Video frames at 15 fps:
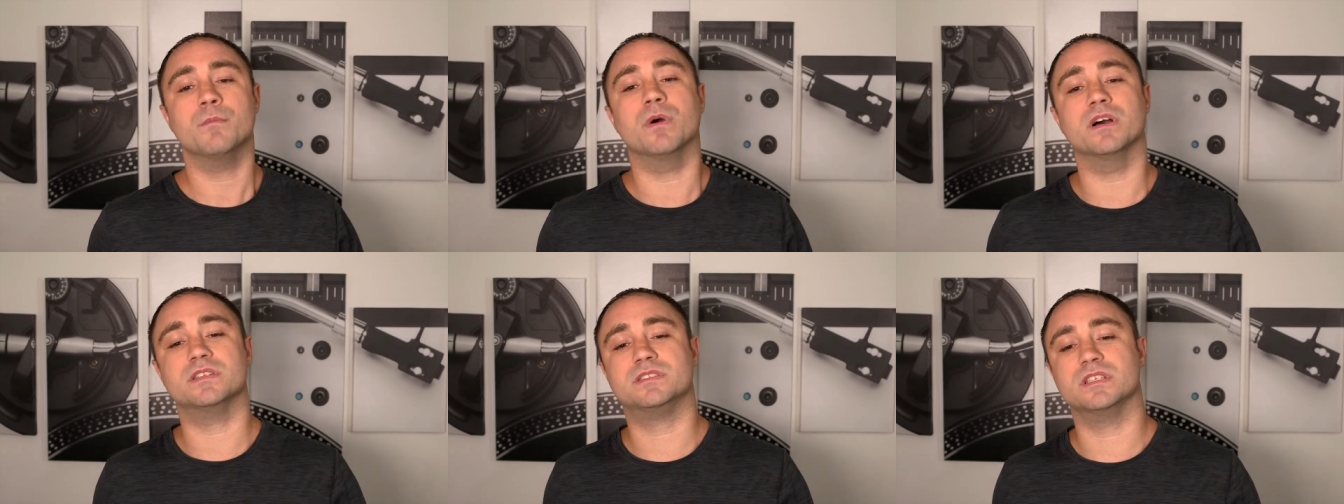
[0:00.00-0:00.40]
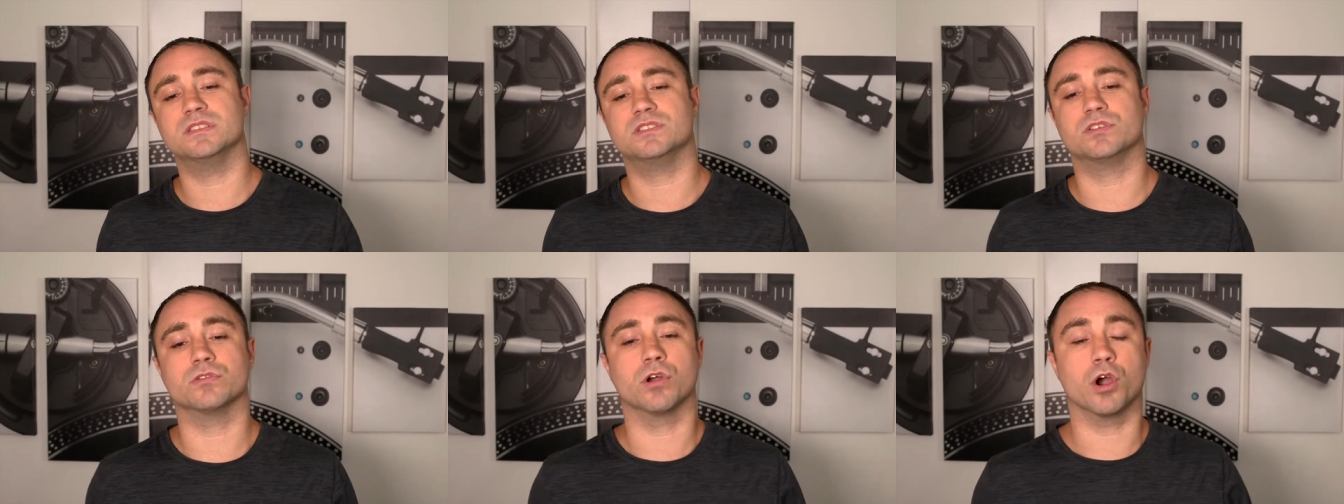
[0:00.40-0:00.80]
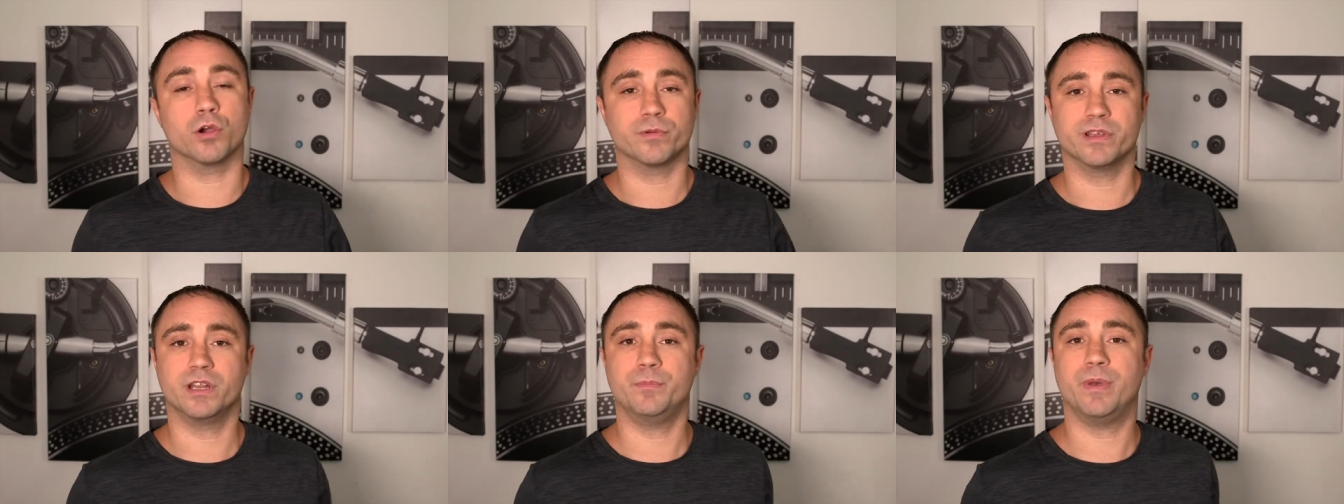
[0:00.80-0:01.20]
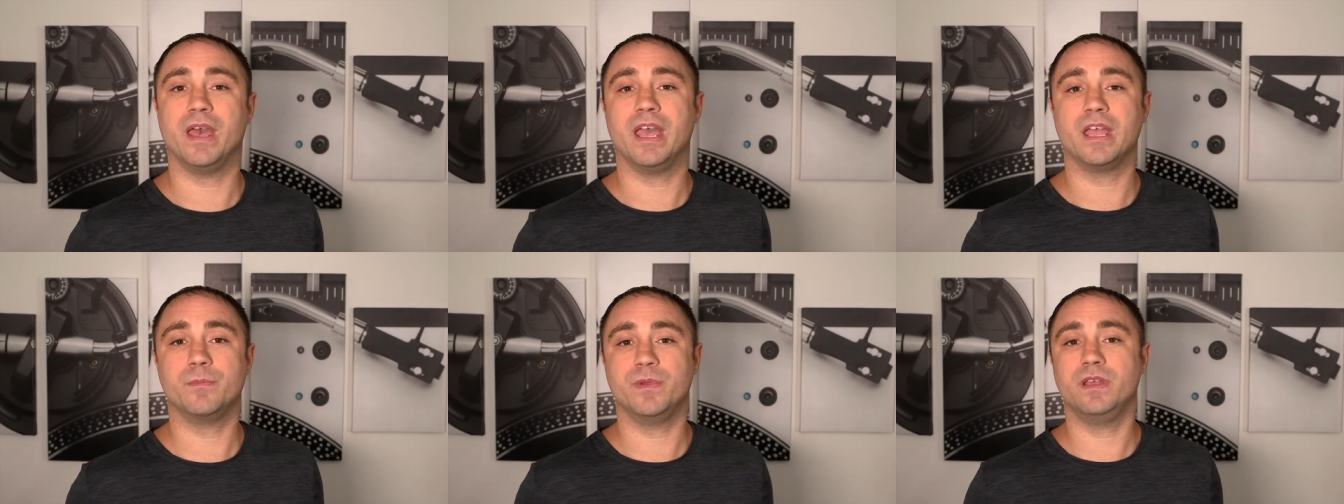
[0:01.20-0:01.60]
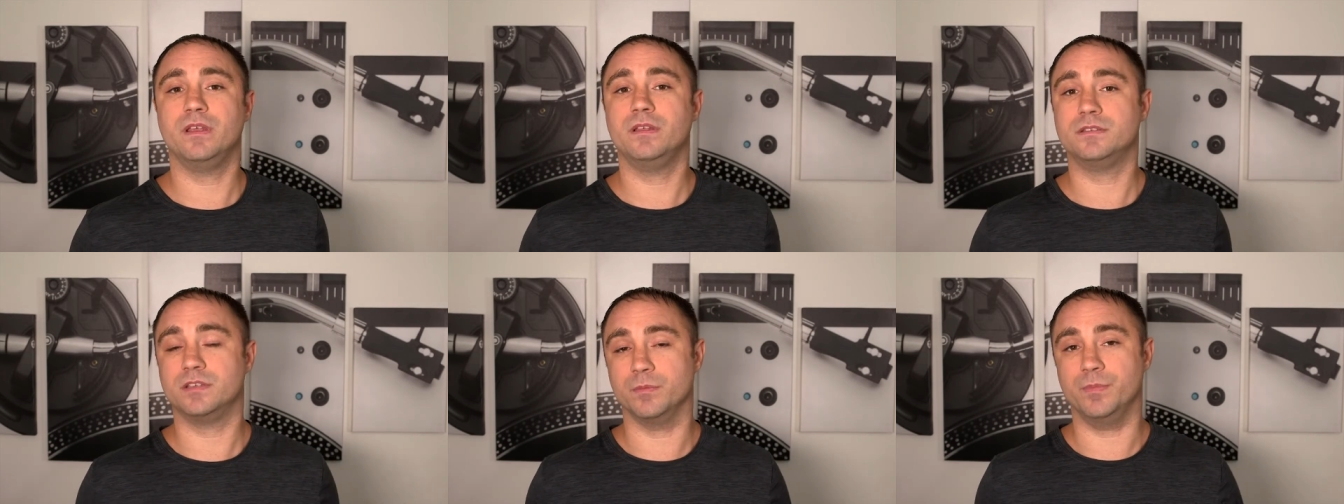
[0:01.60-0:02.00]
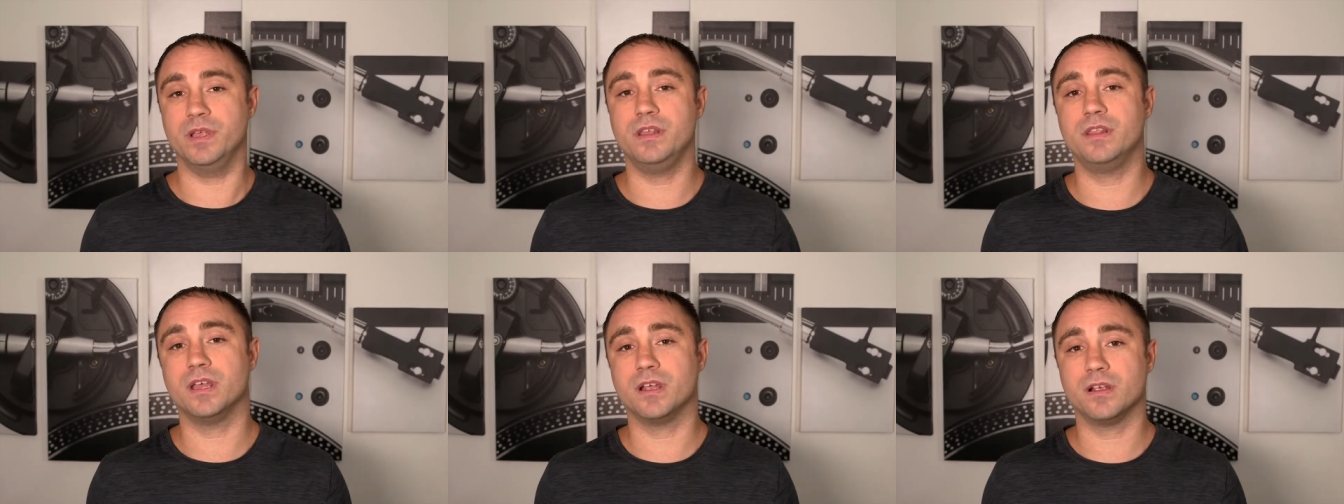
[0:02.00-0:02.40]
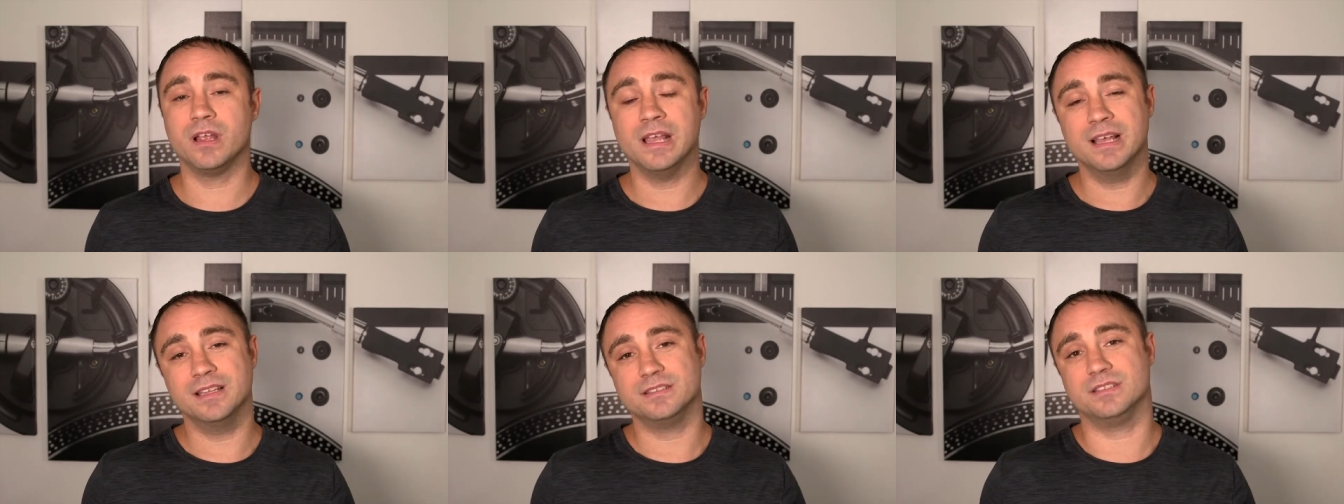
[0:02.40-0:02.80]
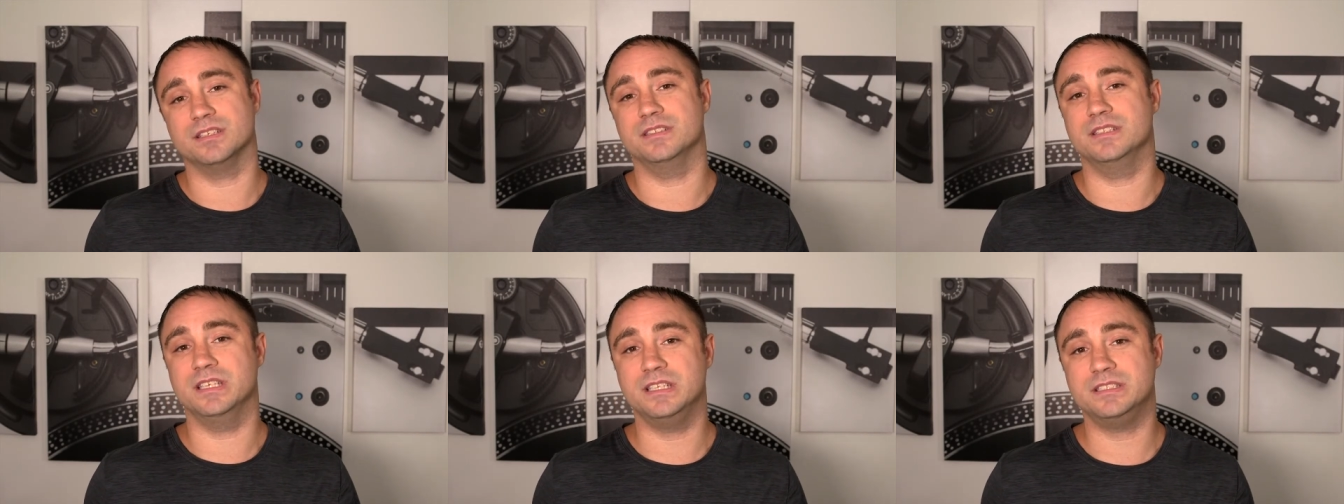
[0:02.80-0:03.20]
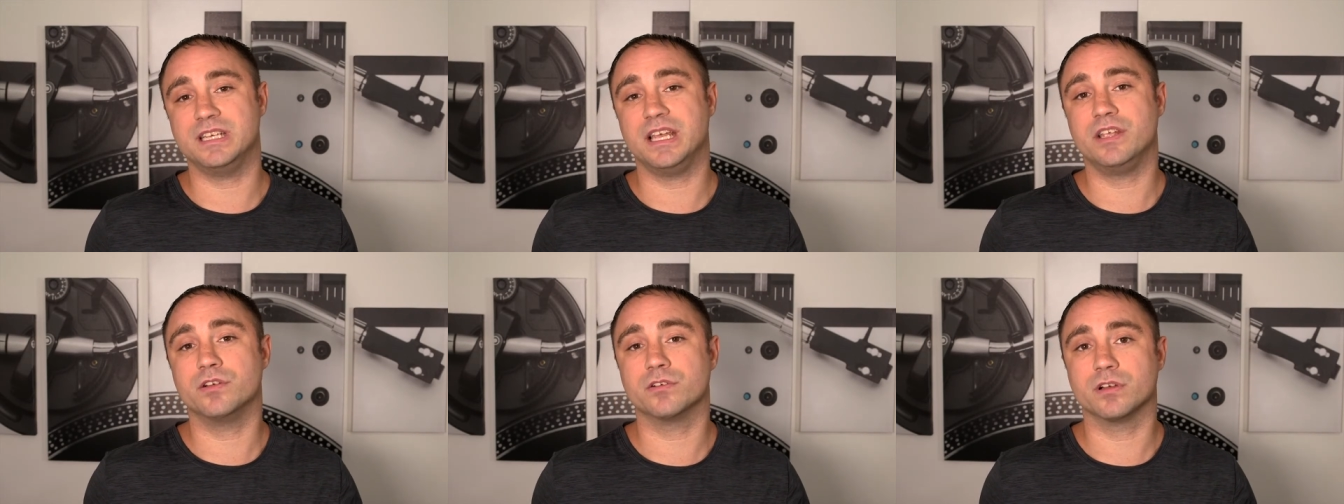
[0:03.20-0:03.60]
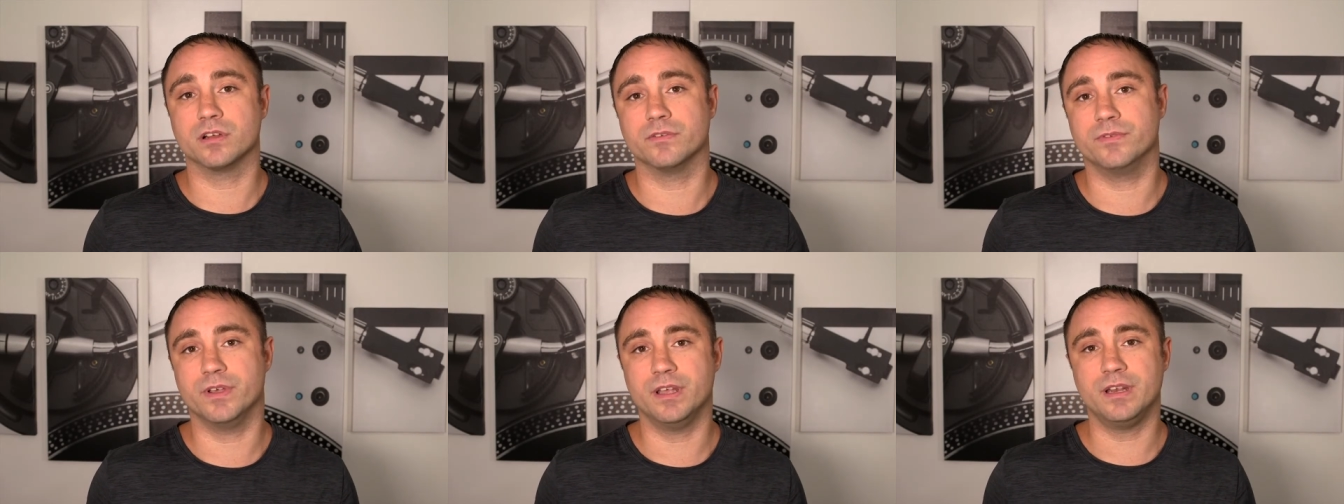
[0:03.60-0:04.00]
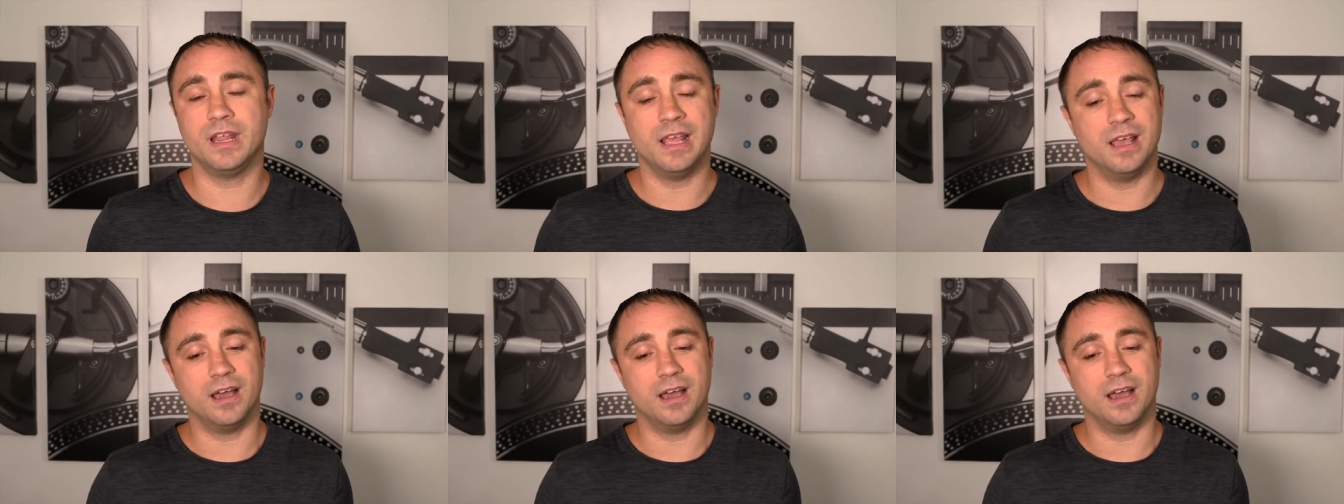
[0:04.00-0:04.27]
But since you're already paying me to be there to DJ your event,